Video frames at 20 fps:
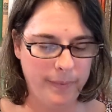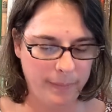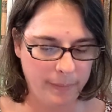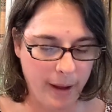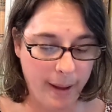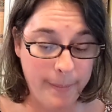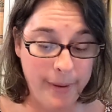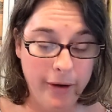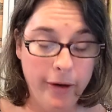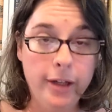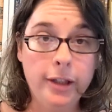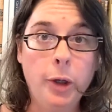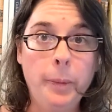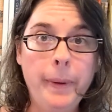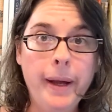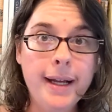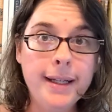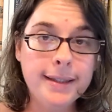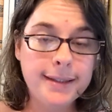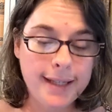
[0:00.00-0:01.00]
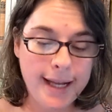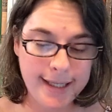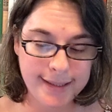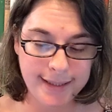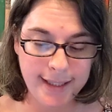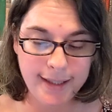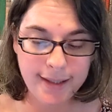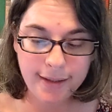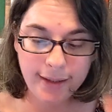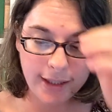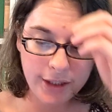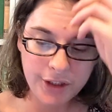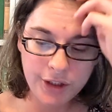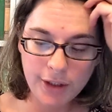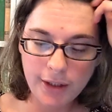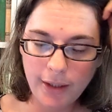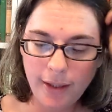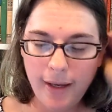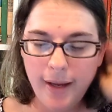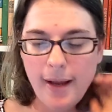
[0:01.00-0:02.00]
A Barry Lopez essay collection,
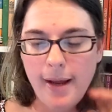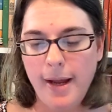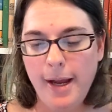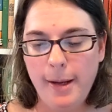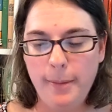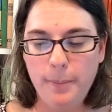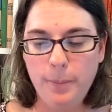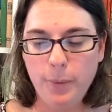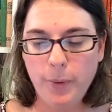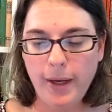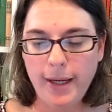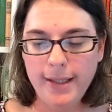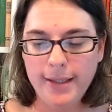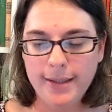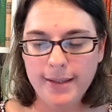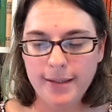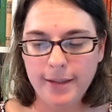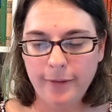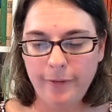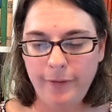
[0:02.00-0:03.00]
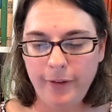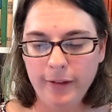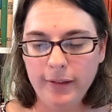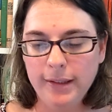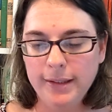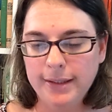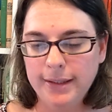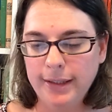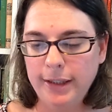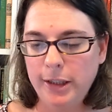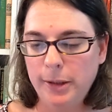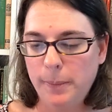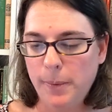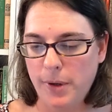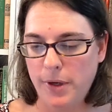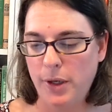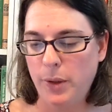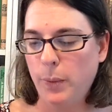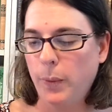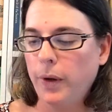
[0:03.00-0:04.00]
Embrace Fearlessly the
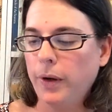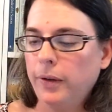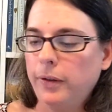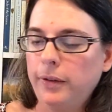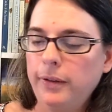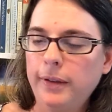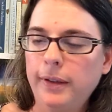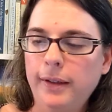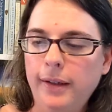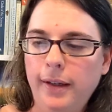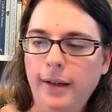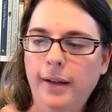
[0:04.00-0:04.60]
Burning World.